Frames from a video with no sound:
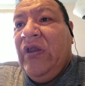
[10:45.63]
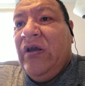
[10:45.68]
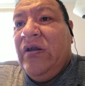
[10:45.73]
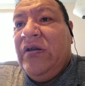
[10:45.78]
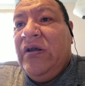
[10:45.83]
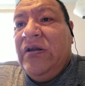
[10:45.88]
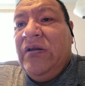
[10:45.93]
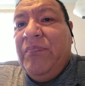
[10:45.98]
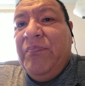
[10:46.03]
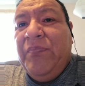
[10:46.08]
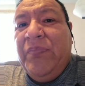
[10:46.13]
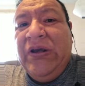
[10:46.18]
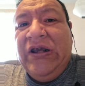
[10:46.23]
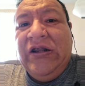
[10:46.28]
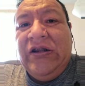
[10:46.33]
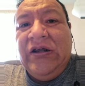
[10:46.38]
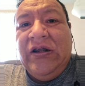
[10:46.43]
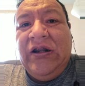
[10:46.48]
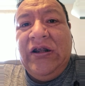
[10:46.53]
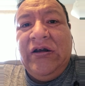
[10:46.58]
didn't beat
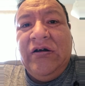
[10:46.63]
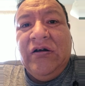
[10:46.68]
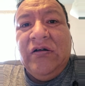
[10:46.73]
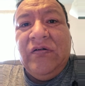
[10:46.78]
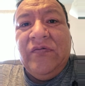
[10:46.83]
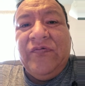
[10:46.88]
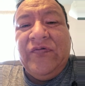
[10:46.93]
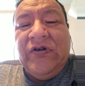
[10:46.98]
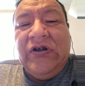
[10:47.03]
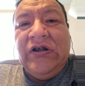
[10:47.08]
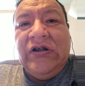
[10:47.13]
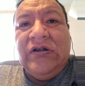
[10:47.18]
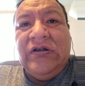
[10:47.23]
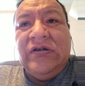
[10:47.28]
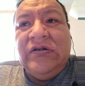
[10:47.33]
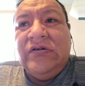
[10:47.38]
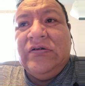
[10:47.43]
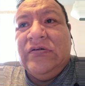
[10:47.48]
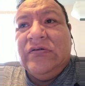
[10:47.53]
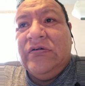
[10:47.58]
any
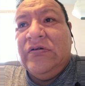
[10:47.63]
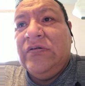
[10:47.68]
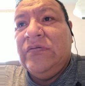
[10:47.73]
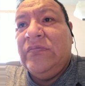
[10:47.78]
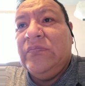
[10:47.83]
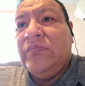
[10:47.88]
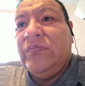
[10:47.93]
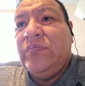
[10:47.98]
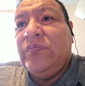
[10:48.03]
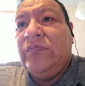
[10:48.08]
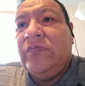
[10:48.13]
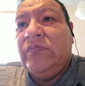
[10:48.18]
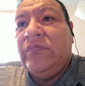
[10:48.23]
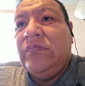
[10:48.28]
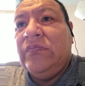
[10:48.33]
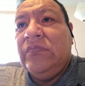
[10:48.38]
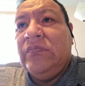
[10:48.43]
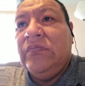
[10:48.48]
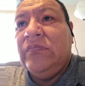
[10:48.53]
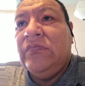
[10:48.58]
girlfriends or,
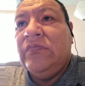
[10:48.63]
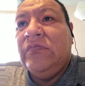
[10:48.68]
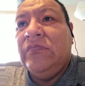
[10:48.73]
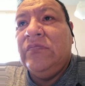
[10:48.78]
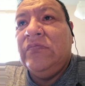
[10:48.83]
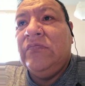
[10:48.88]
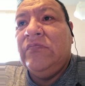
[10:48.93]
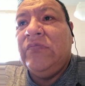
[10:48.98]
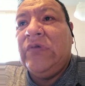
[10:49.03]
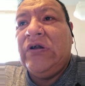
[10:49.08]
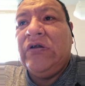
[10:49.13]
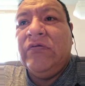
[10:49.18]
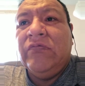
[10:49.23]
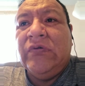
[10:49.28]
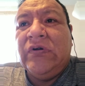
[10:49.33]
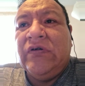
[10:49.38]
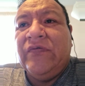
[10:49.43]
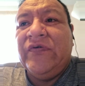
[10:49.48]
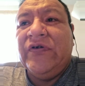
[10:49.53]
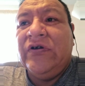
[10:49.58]
well,
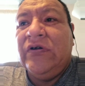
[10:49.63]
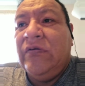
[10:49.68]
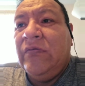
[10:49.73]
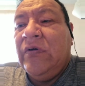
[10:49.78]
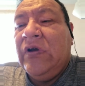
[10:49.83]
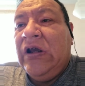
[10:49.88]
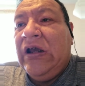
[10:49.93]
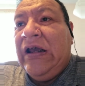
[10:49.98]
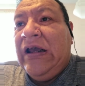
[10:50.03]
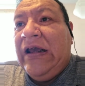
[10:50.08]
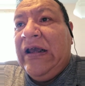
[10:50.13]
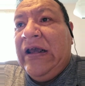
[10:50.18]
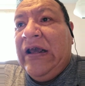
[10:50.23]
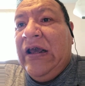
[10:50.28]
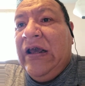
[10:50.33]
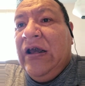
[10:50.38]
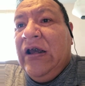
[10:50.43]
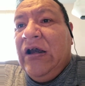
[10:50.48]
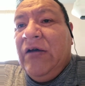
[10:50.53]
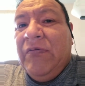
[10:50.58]
whatever.
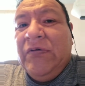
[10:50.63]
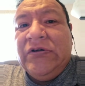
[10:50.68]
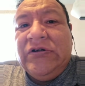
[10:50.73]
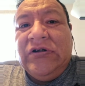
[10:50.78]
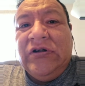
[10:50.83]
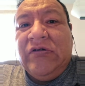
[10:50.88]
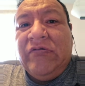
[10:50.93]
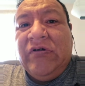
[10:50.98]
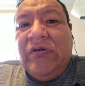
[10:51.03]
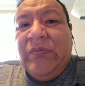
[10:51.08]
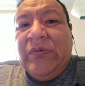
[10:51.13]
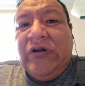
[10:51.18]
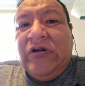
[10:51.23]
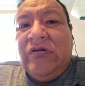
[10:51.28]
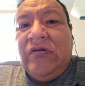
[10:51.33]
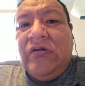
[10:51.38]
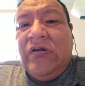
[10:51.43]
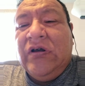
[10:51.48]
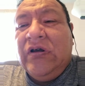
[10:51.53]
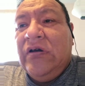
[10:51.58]
I wasn't
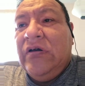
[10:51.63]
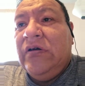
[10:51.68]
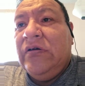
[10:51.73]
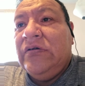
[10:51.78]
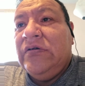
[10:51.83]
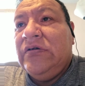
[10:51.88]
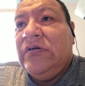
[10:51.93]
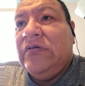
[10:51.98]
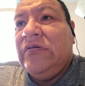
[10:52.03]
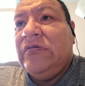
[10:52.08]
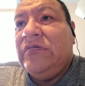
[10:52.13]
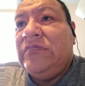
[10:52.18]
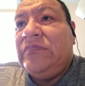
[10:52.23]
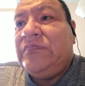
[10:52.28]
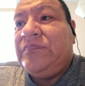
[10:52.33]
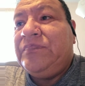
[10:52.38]
criminal, so.